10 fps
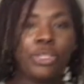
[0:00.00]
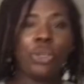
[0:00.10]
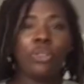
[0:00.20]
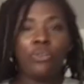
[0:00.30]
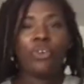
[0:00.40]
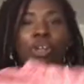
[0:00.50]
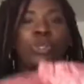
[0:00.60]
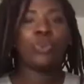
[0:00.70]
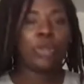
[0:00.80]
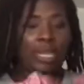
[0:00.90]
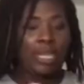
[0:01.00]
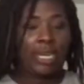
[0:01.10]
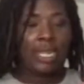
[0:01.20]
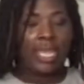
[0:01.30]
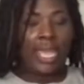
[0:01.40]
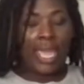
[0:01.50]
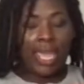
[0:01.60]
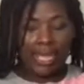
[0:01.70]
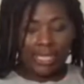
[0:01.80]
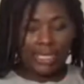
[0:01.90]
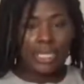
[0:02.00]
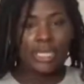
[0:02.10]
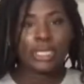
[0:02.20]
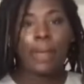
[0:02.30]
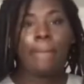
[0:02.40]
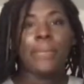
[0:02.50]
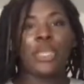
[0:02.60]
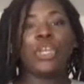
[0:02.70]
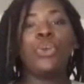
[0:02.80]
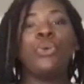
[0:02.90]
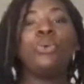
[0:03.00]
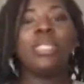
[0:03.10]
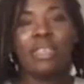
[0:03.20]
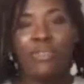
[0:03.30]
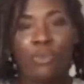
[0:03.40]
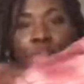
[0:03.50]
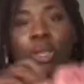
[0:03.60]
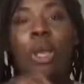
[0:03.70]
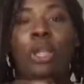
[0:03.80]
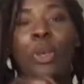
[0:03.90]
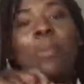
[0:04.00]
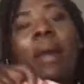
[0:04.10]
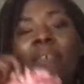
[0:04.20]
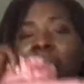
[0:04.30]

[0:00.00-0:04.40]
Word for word: so the first one is this beautiful, y'all know my